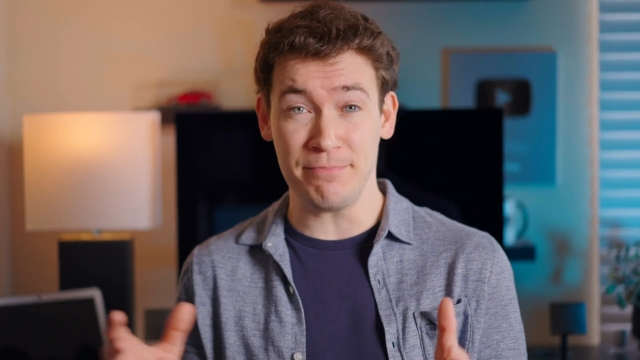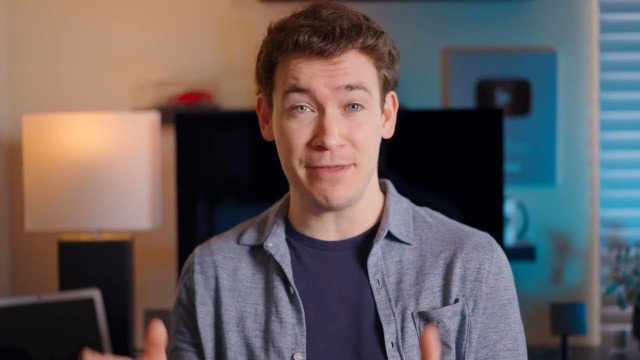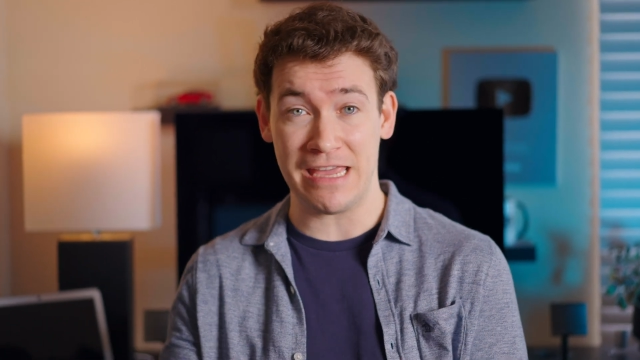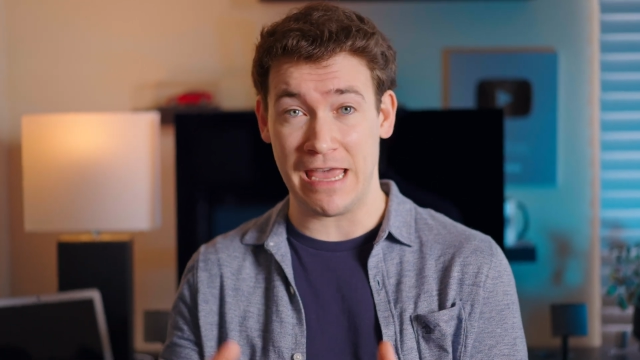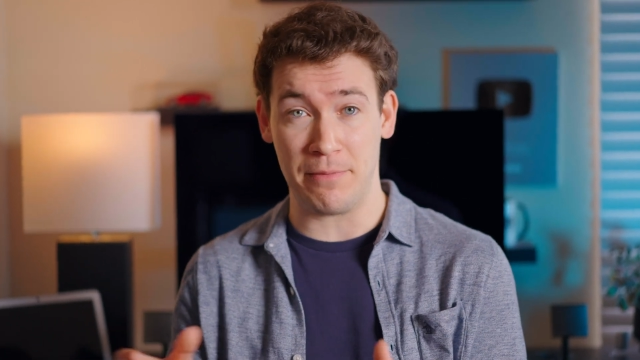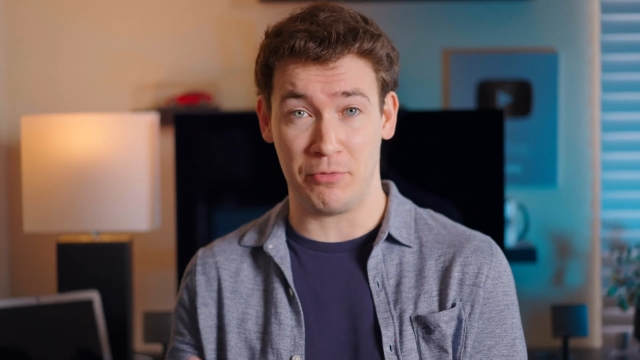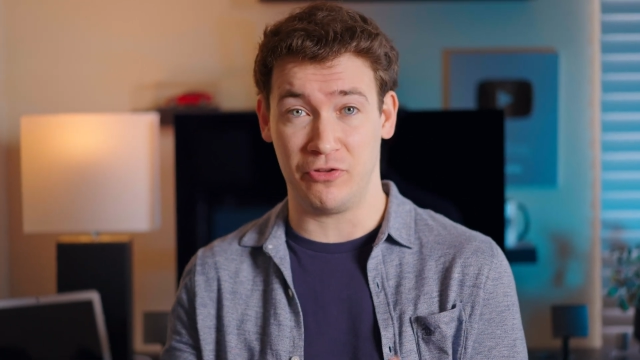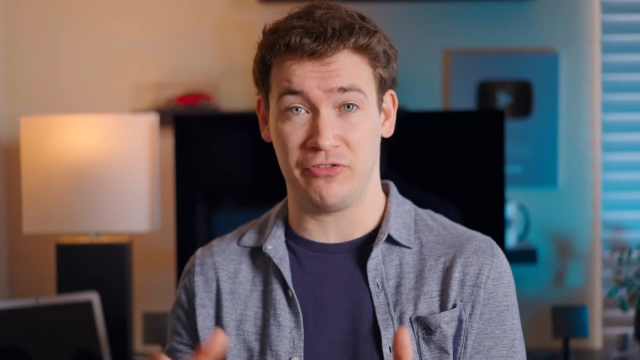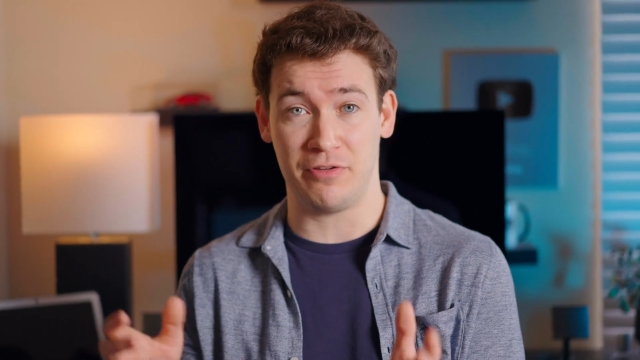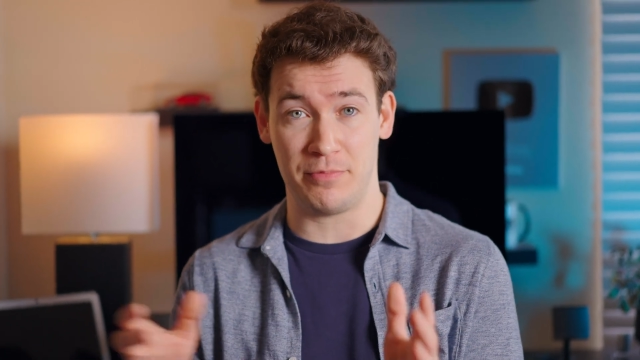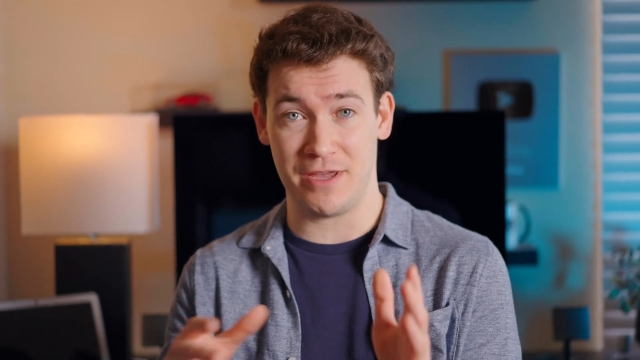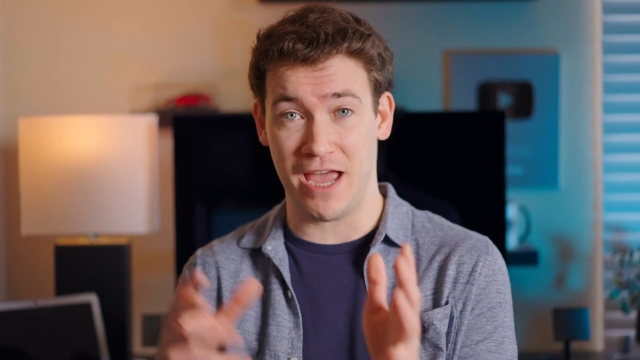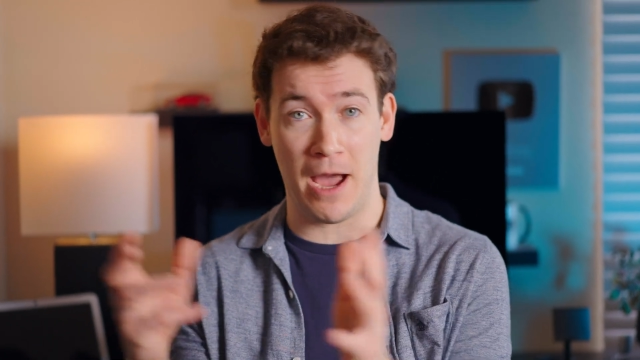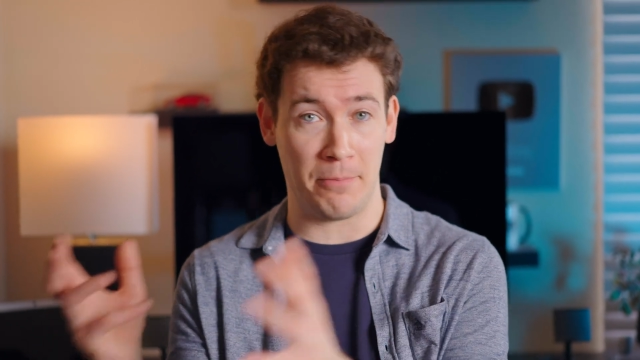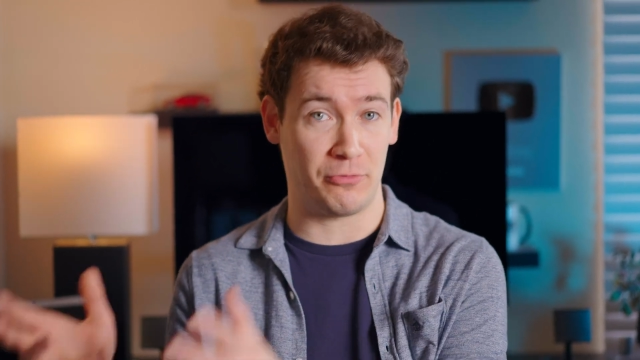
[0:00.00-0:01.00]
be able to
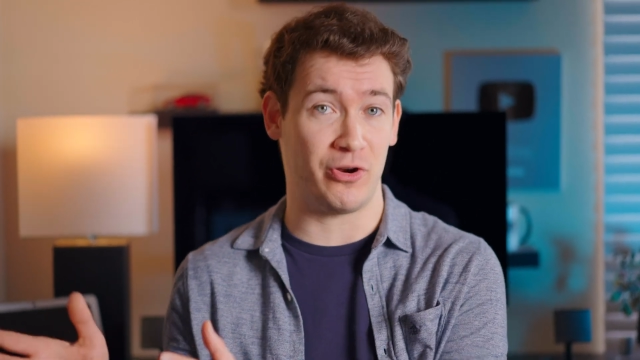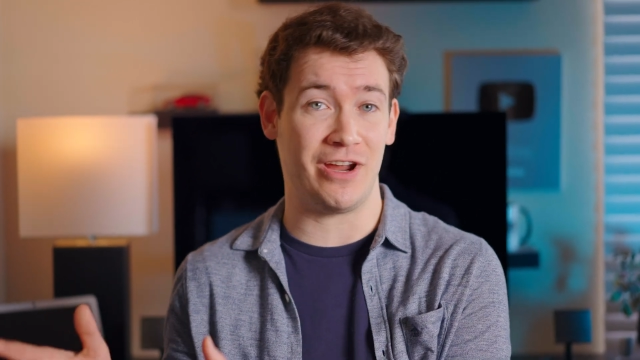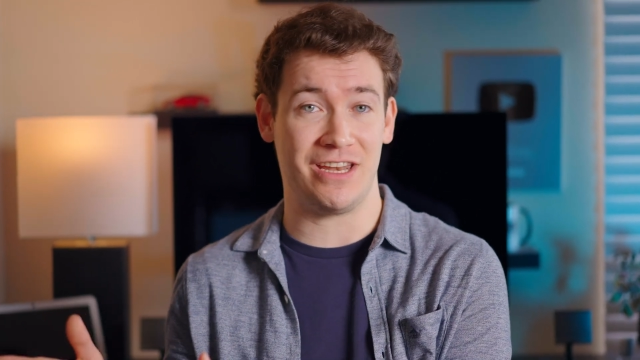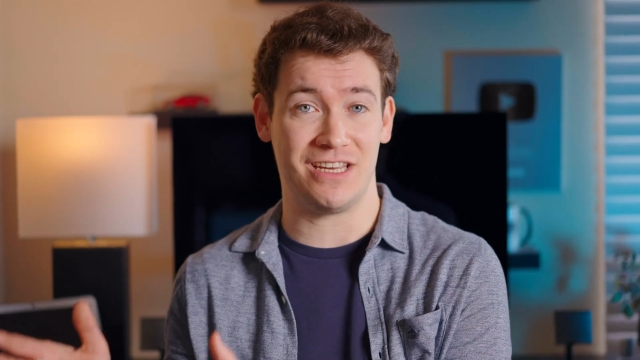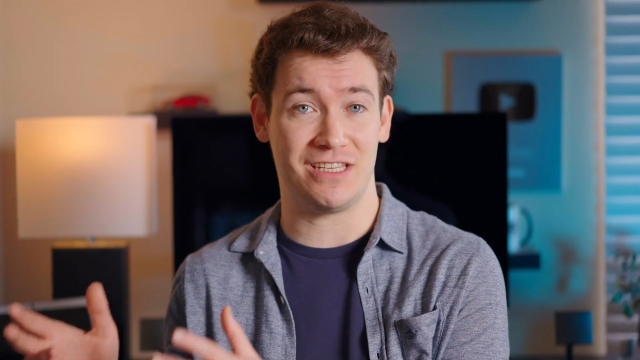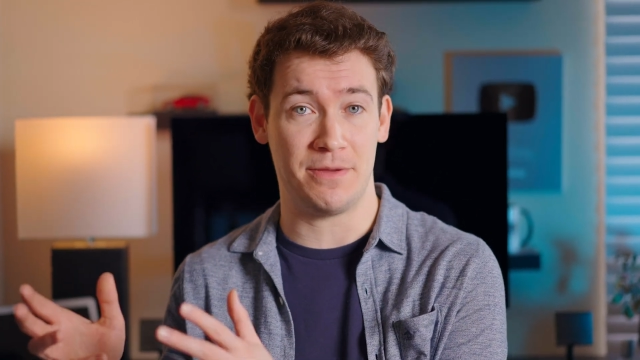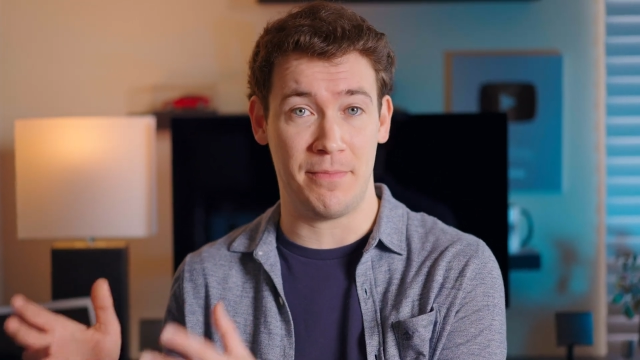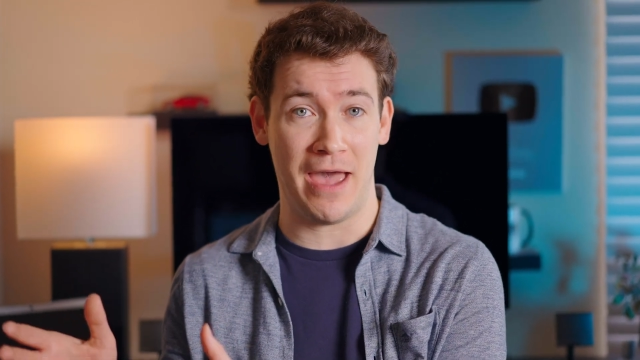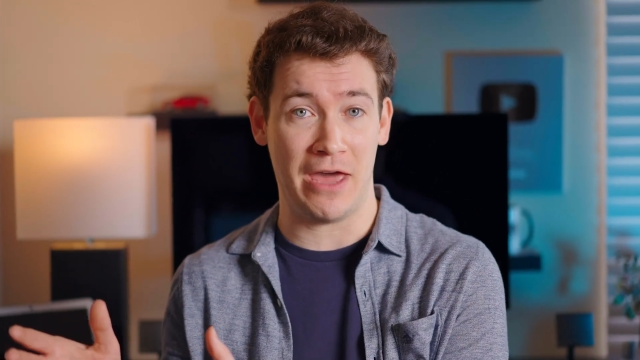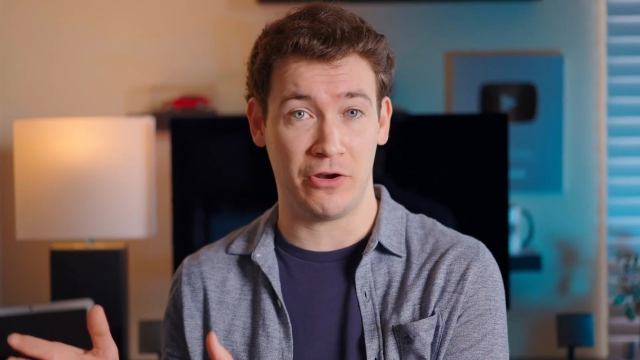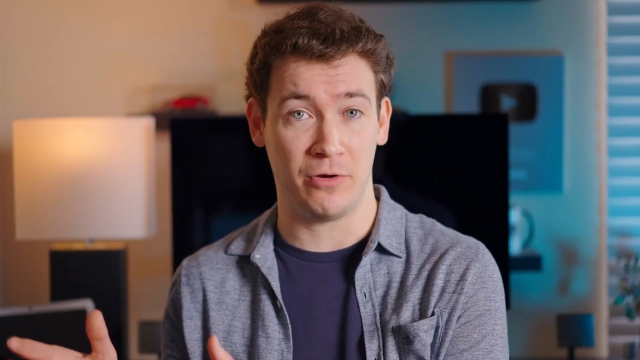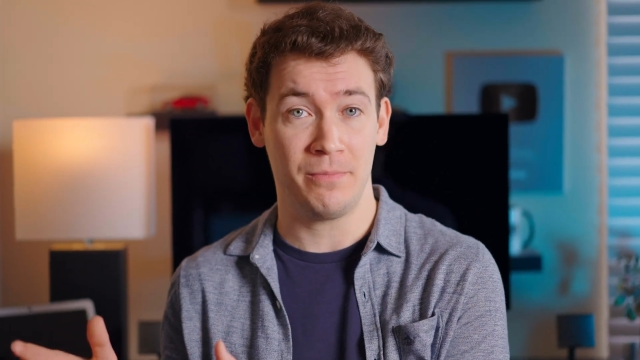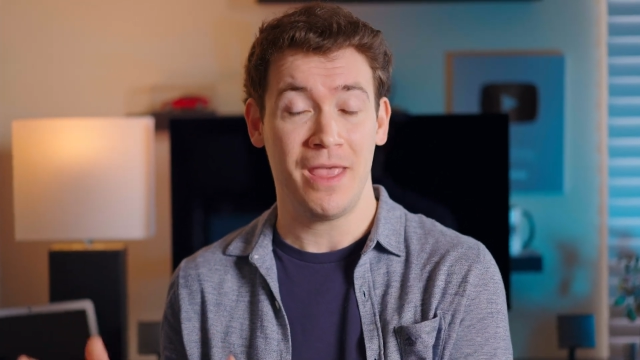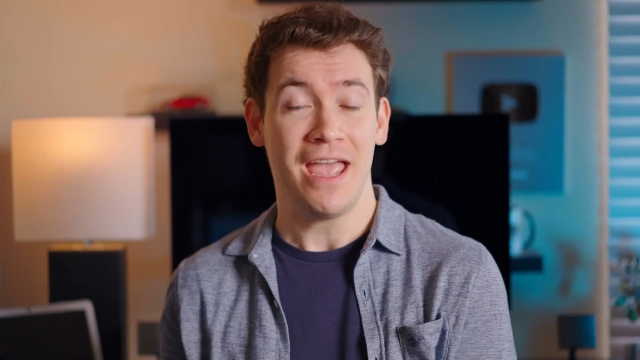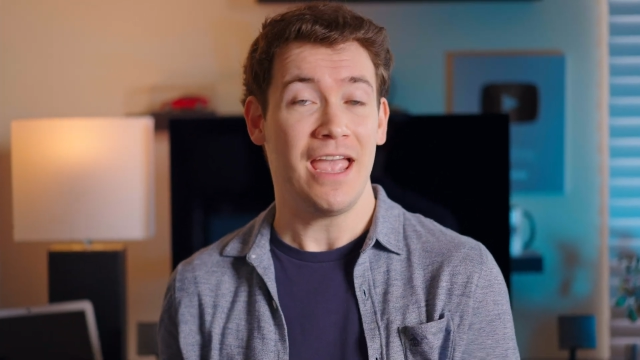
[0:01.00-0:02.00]
be upgraded to Matter